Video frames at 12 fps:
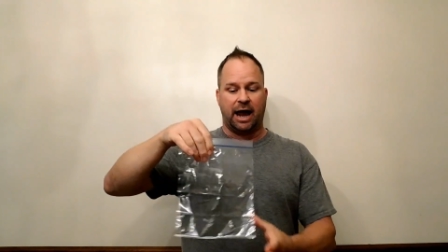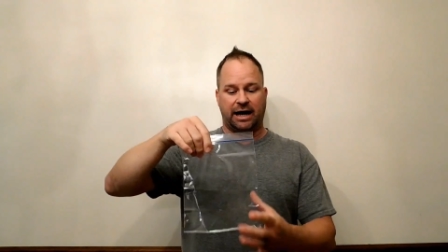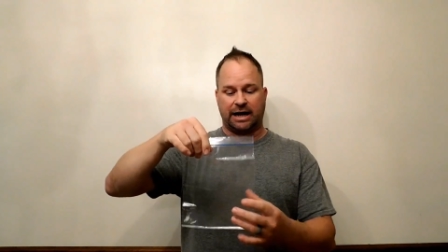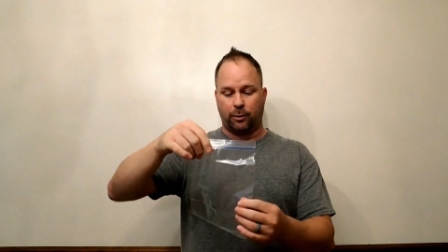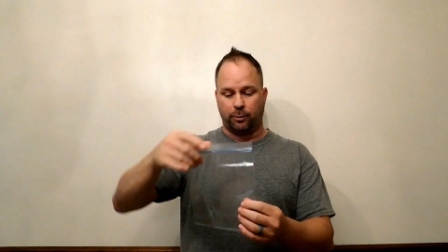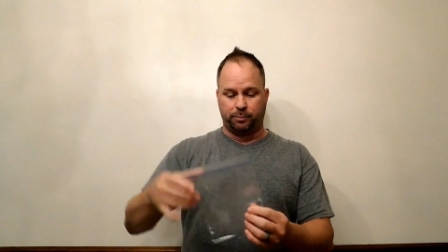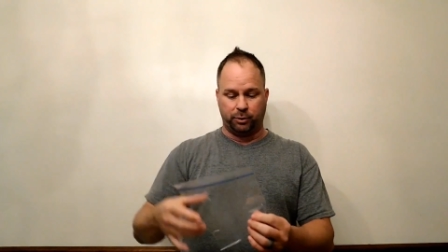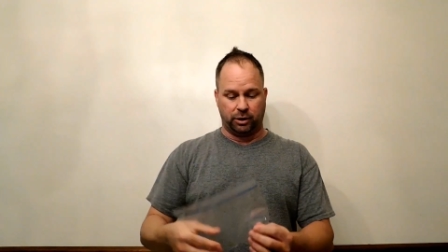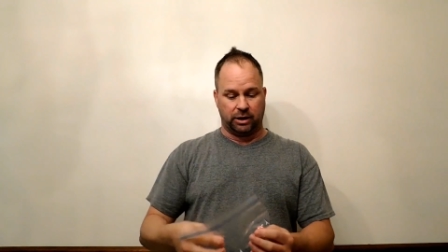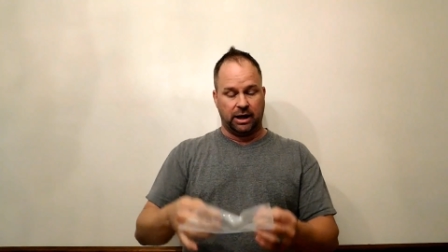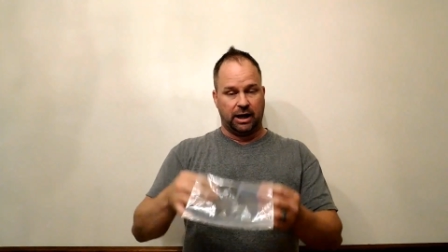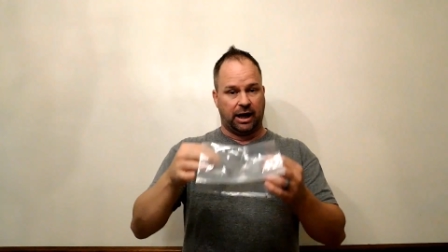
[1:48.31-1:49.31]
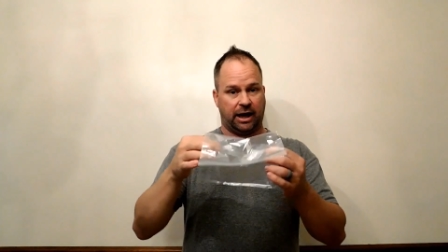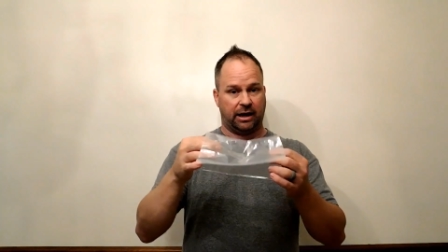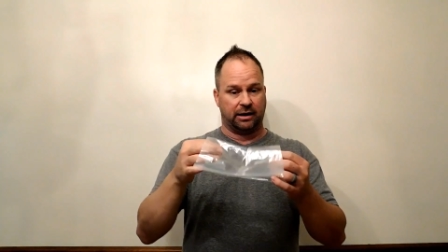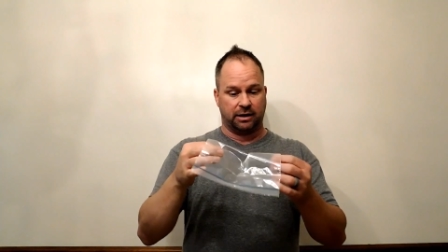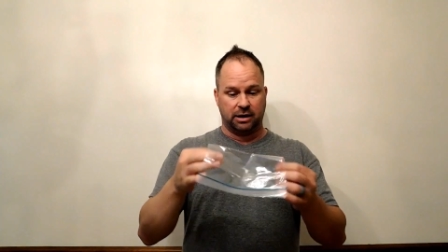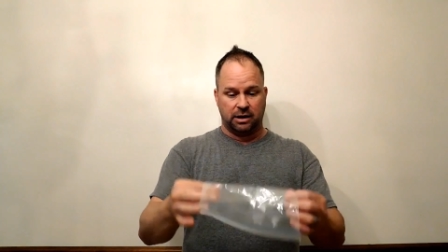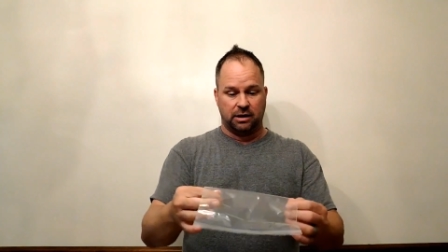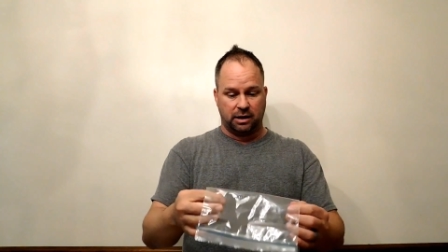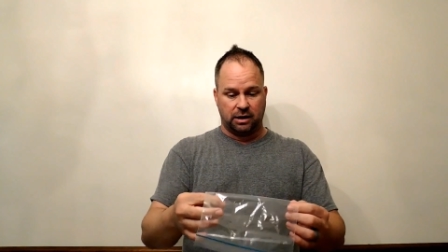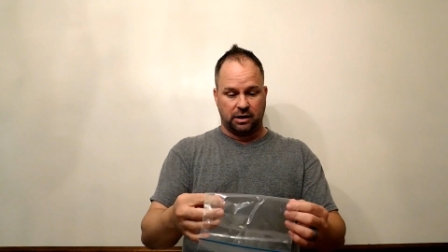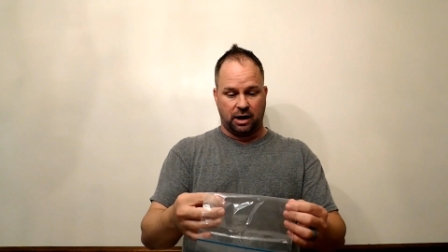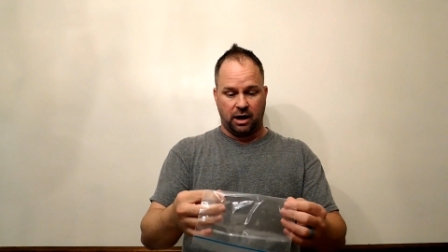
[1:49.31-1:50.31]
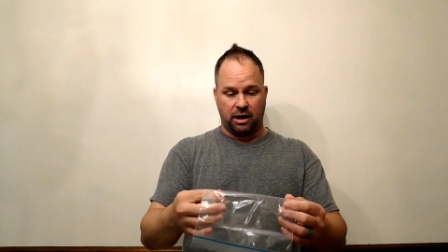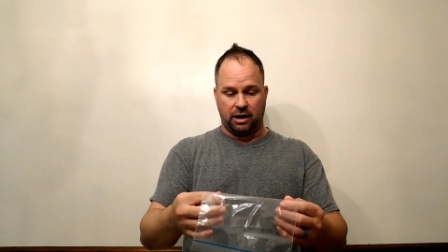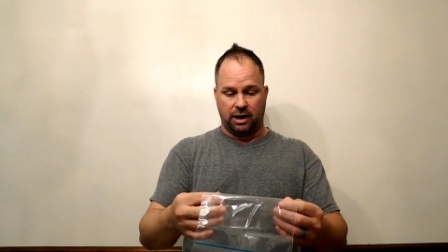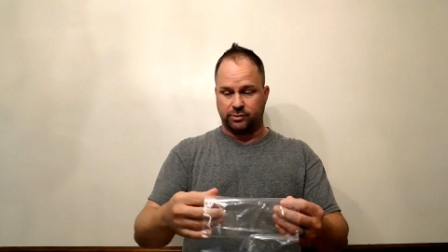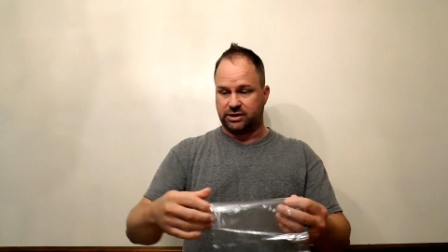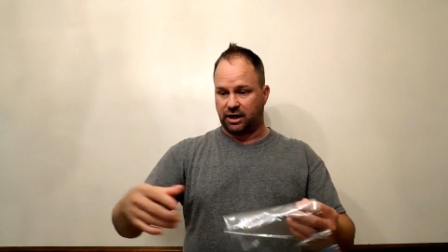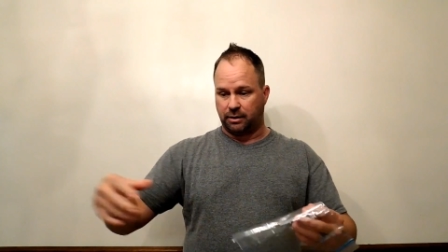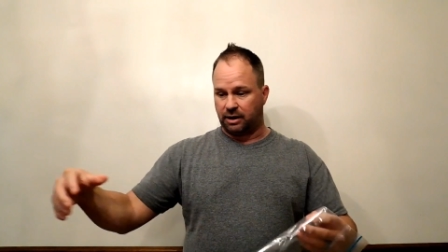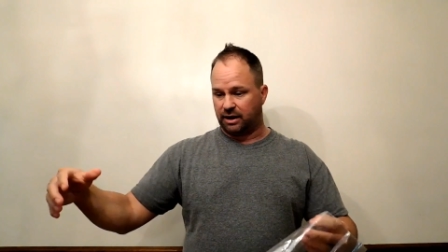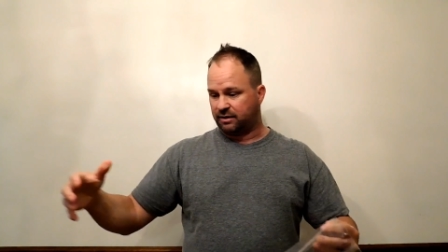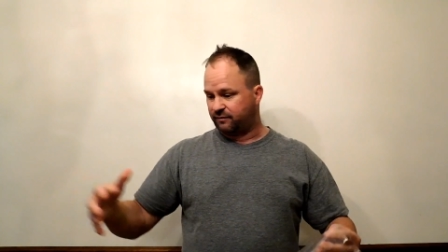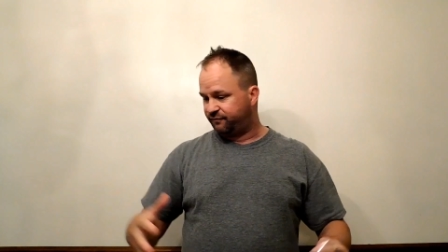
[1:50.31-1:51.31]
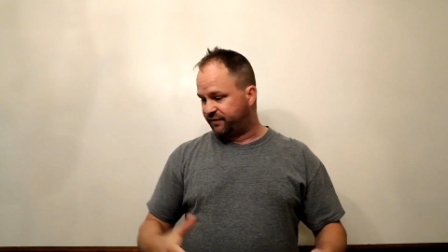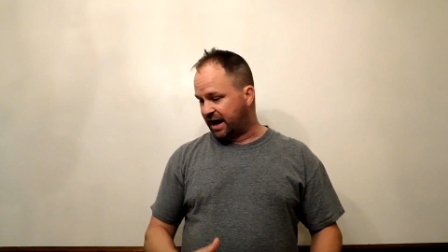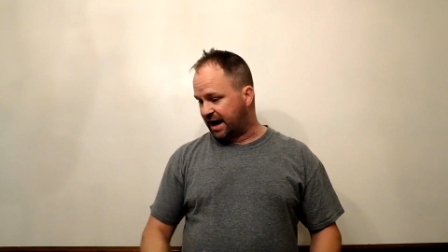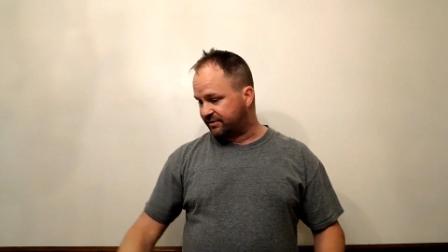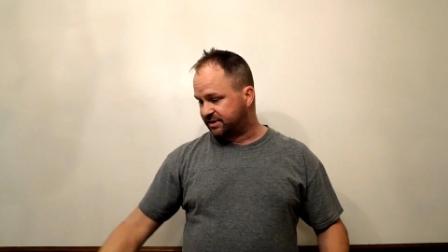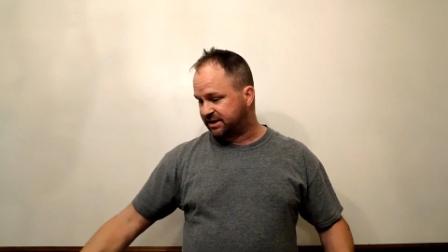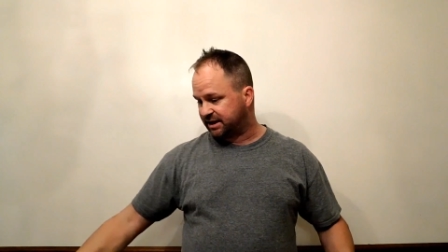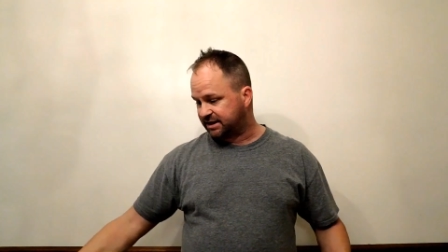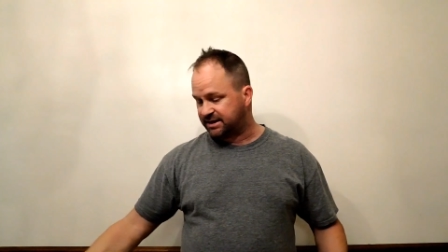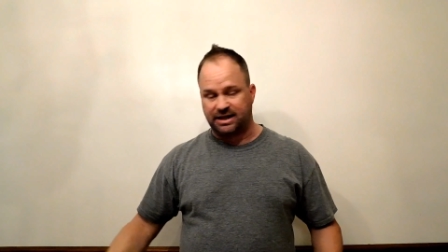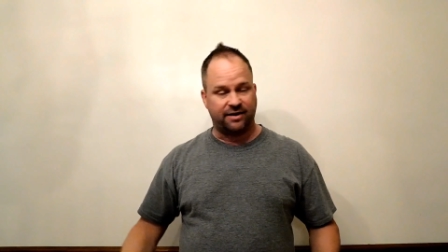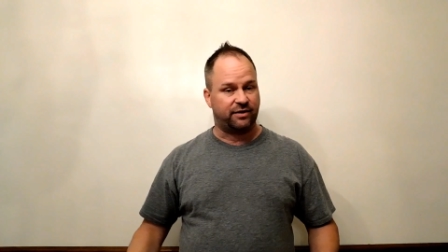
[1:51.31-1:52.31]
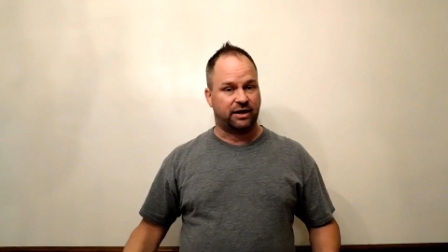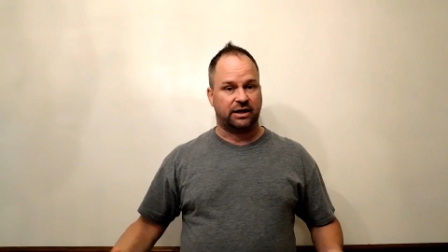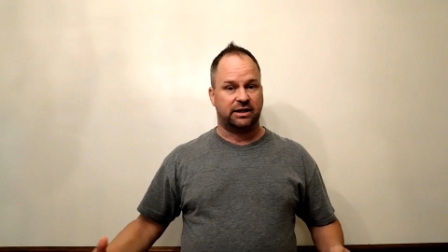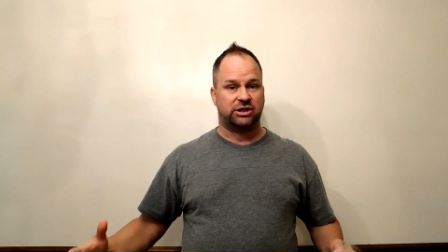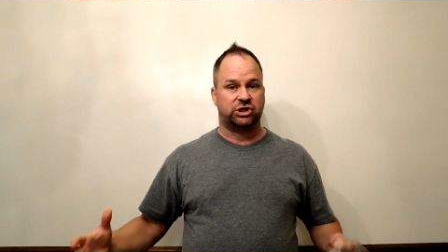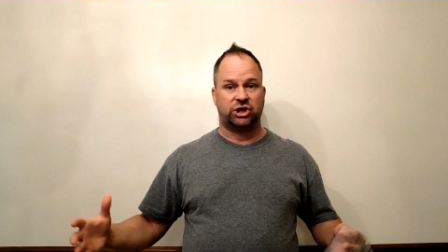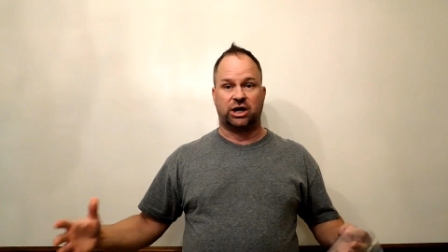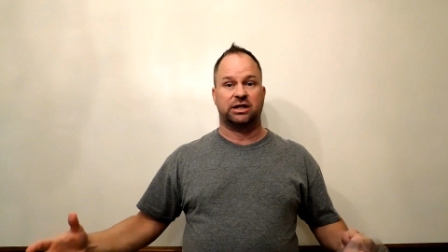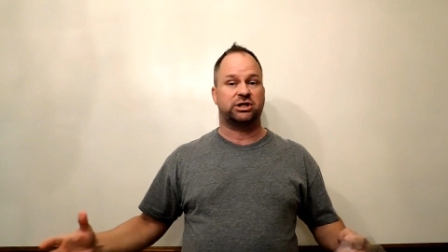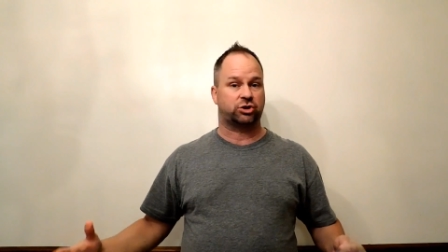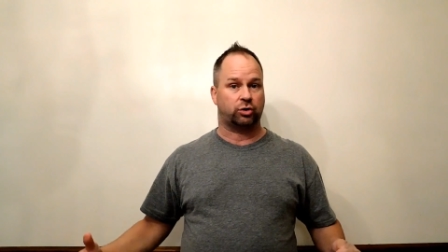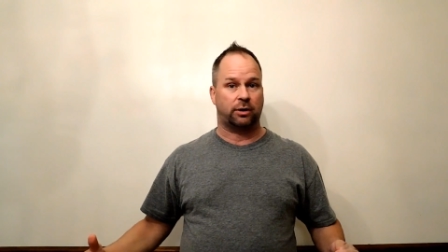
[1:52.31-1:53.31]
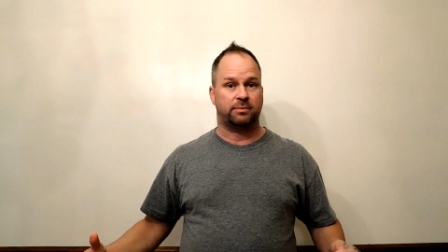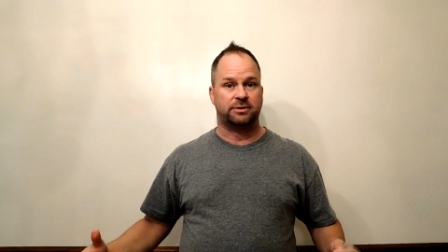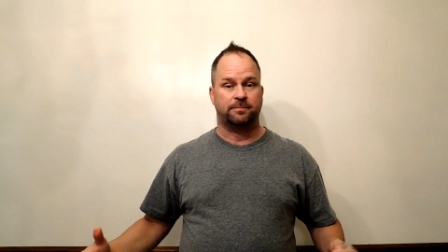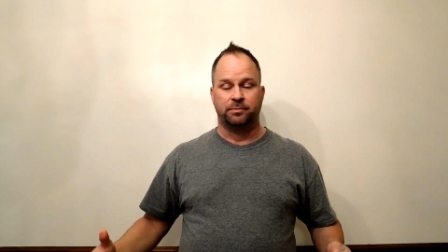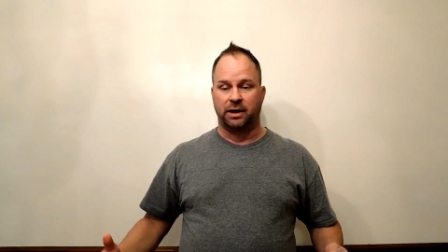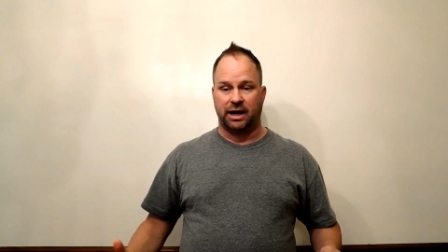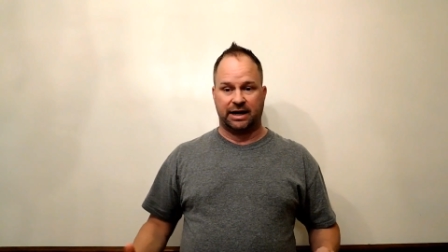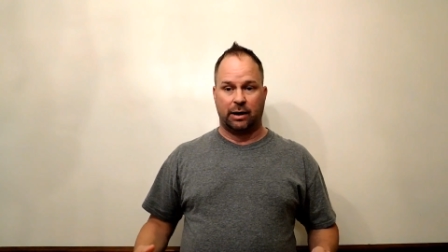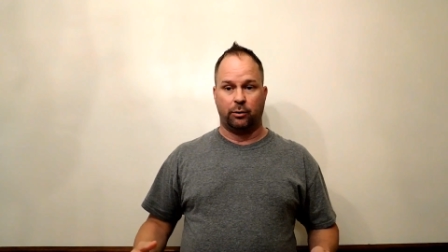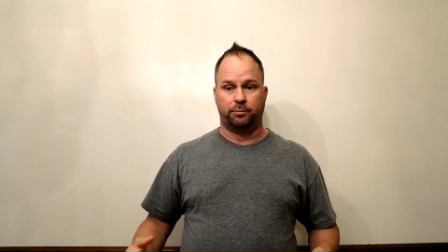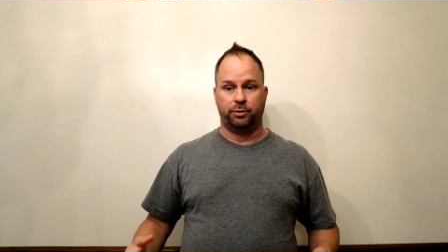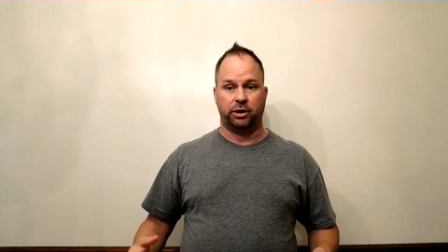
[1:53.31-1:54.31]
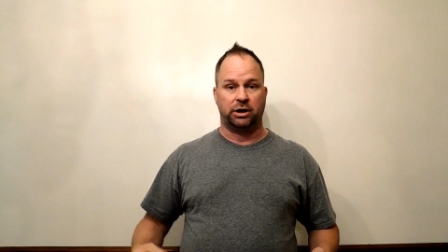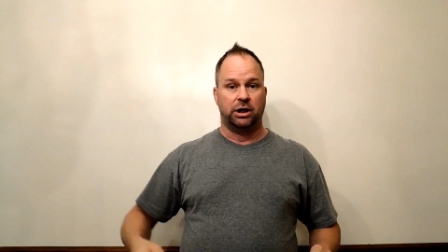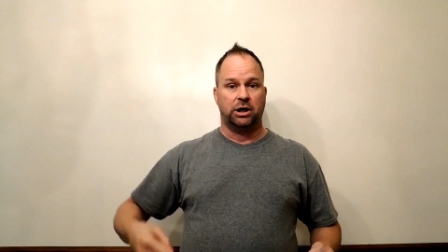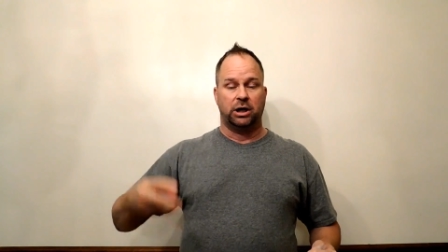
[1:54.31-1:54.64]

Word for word: And I would put in, uh, I would take like five, six, seven of these chicken strips and I would put,